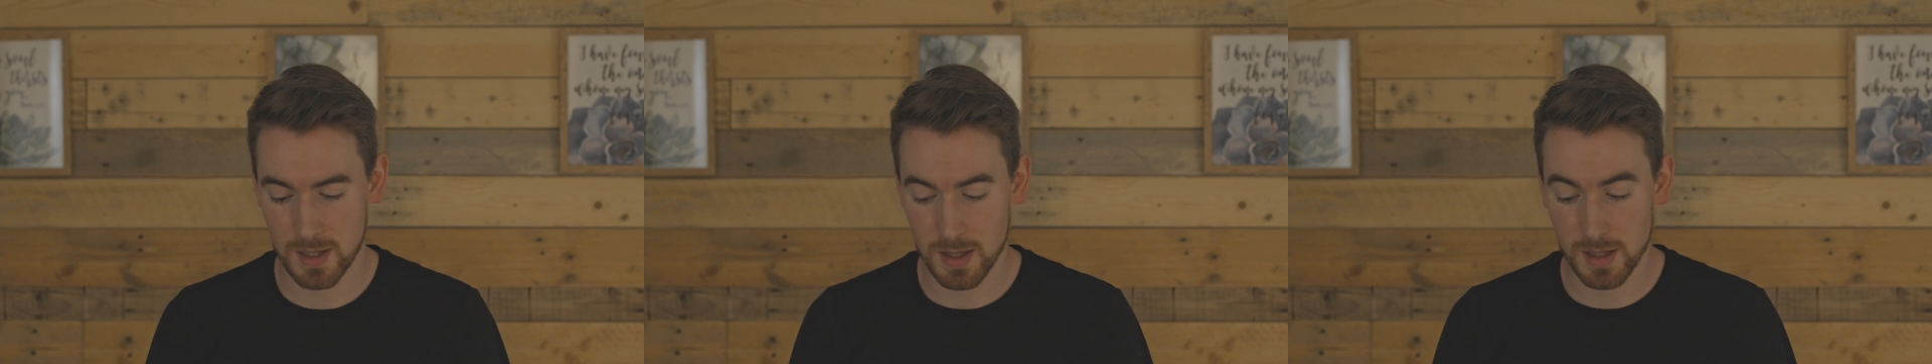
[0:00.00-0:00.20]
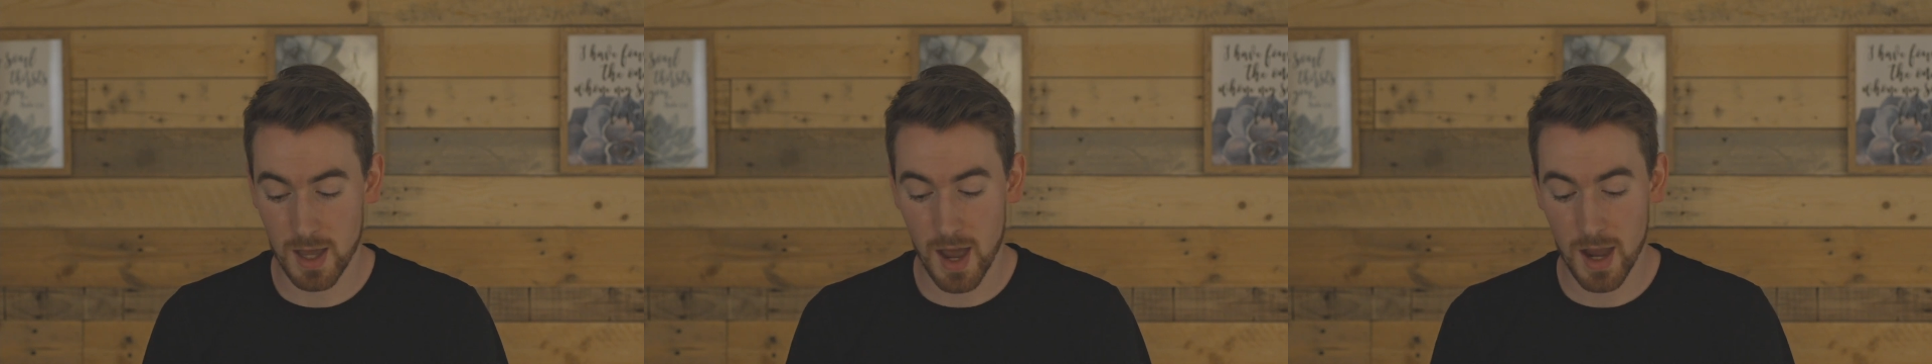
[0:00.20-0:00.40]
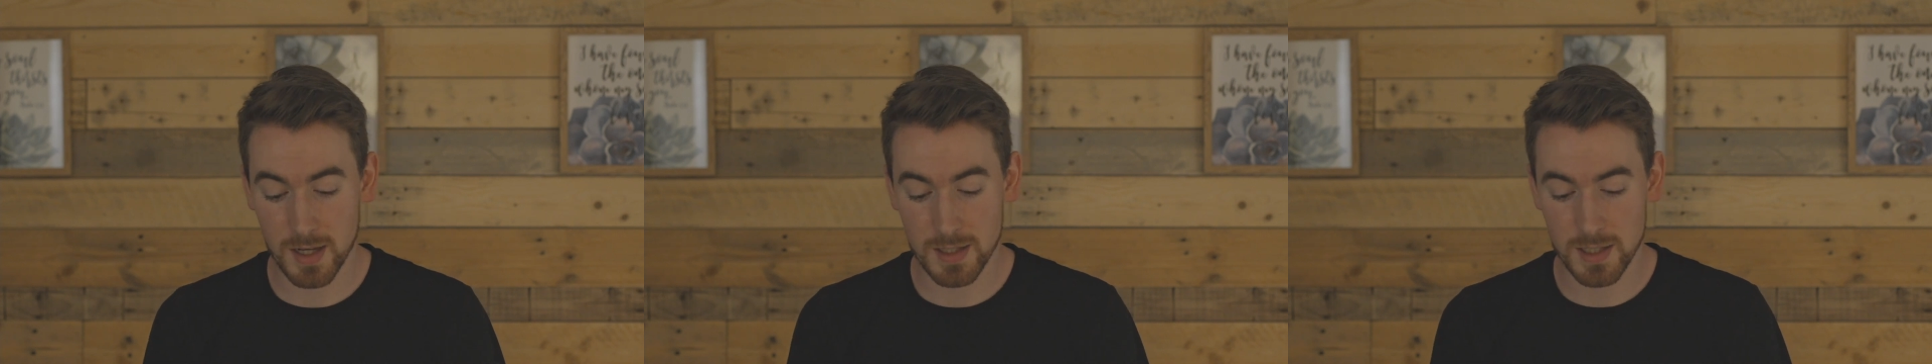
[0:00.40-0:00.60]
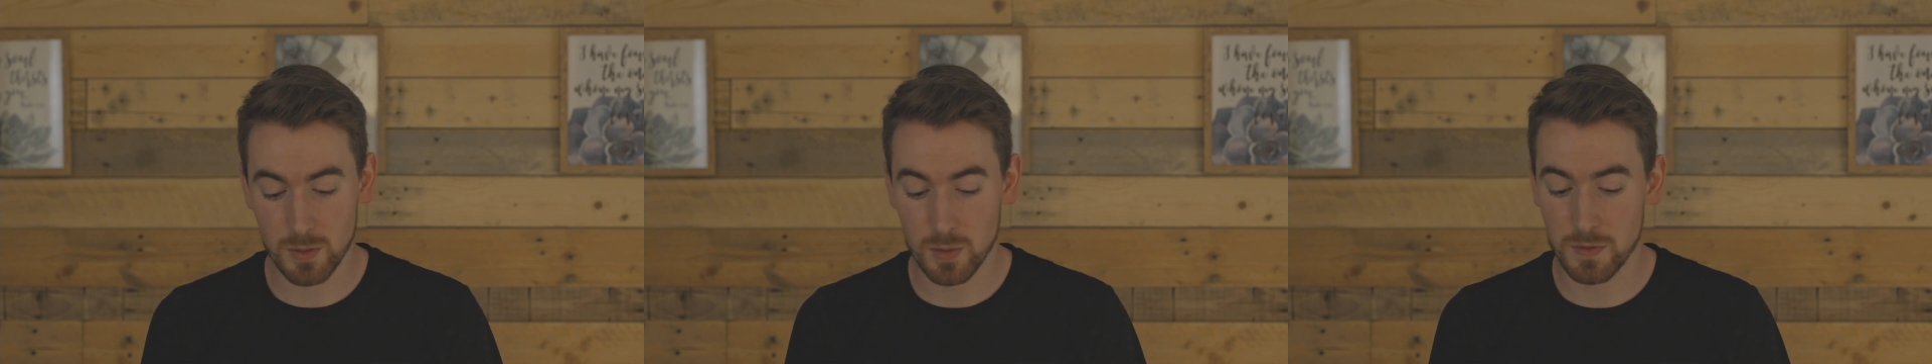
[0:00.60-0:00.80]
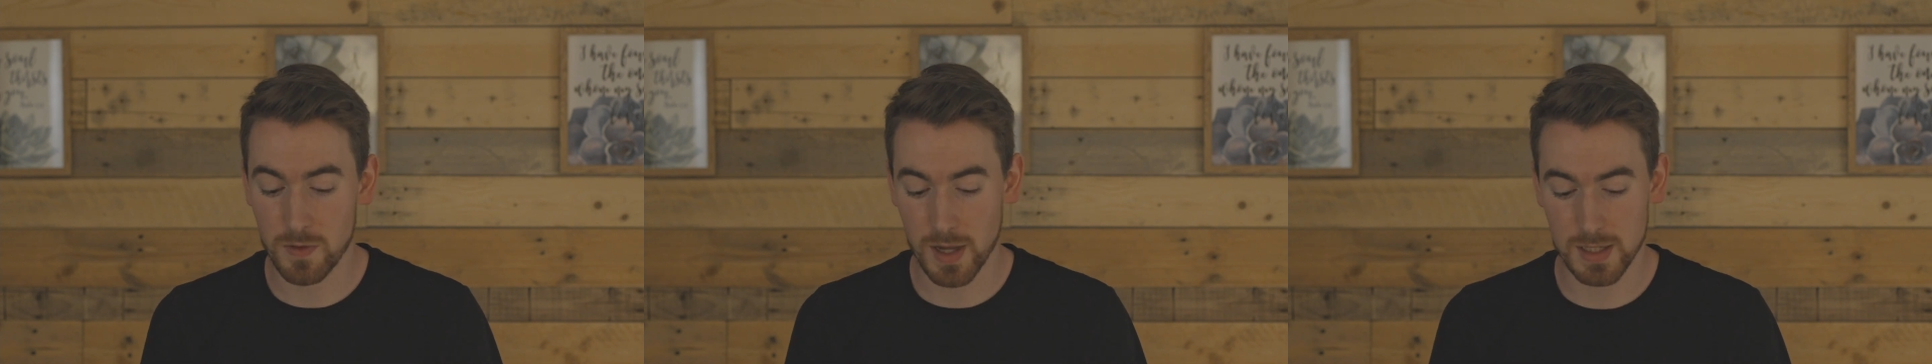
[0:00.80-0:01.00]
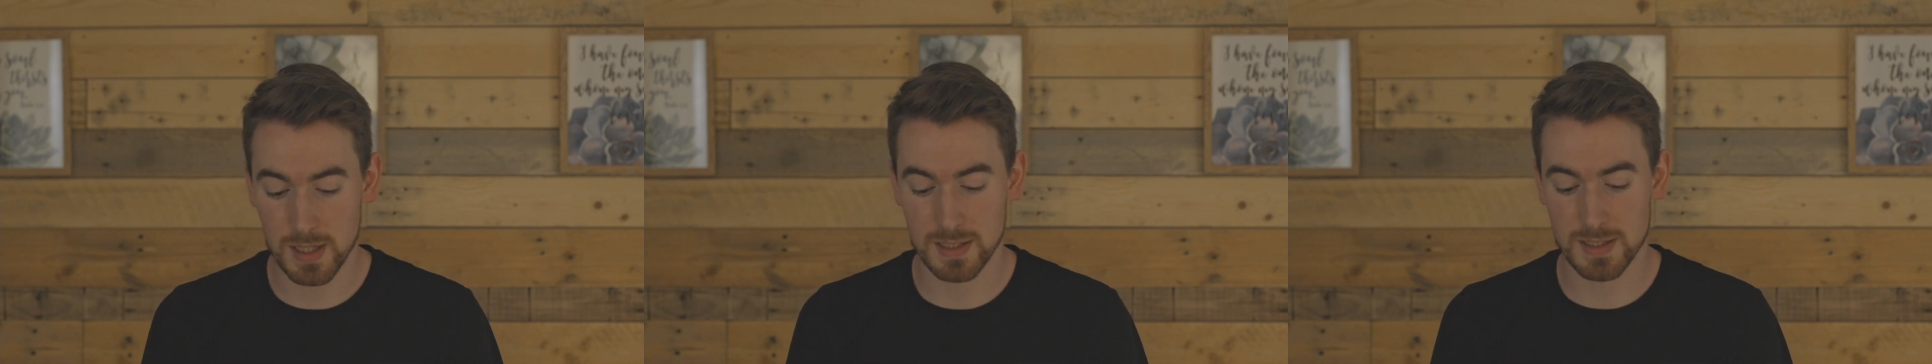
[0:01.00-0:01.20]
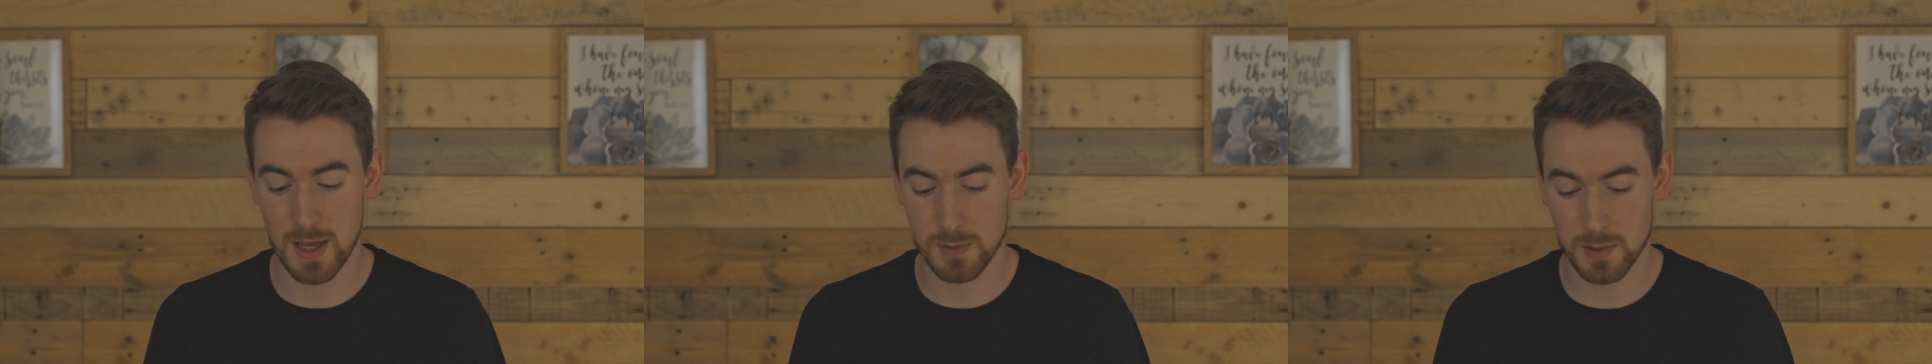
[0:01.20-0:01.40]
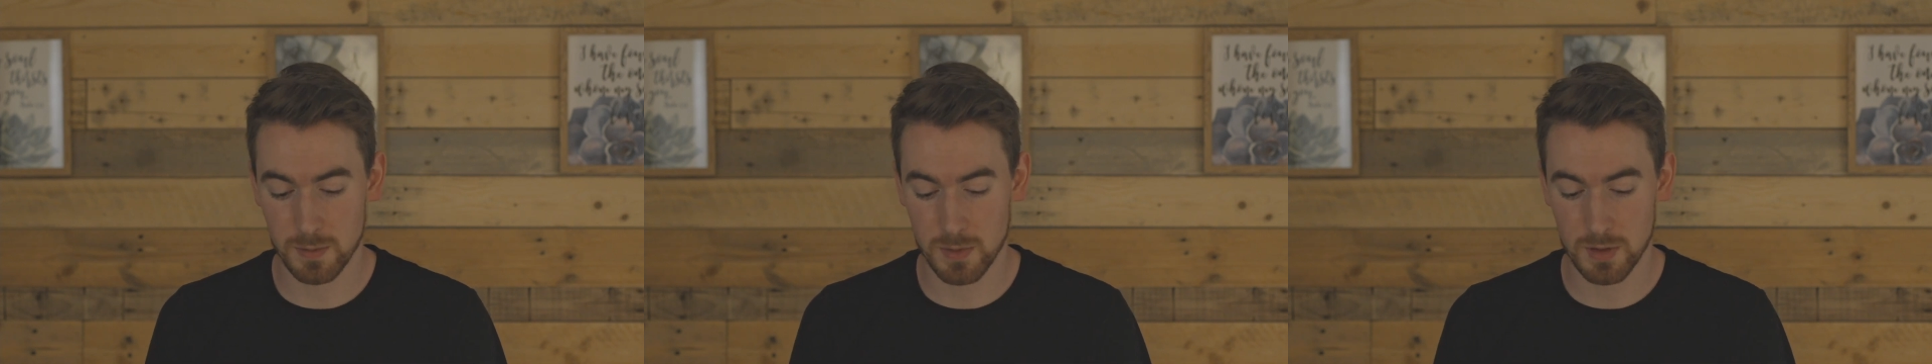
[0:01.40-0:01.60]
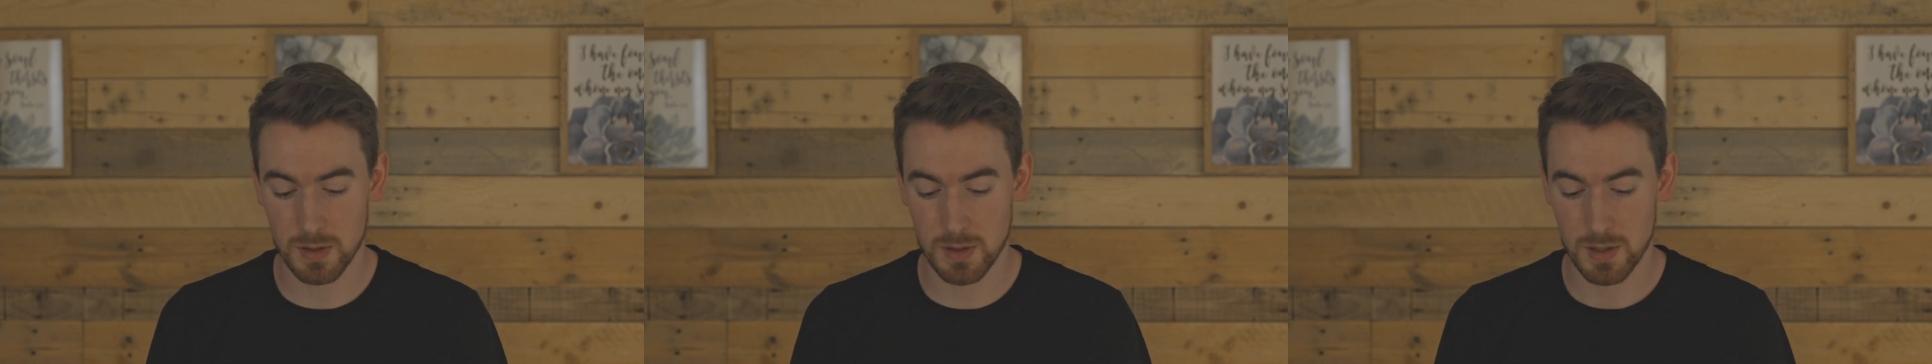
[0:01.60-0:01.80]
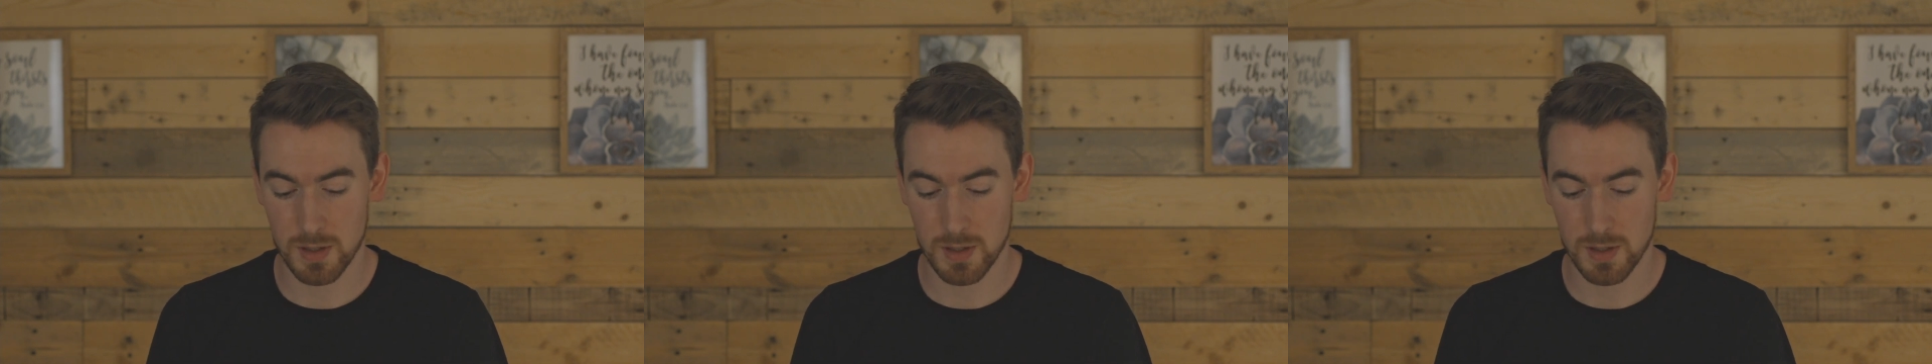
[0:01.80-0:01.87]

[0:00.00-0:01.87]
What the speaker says: the kind he will find acceptable.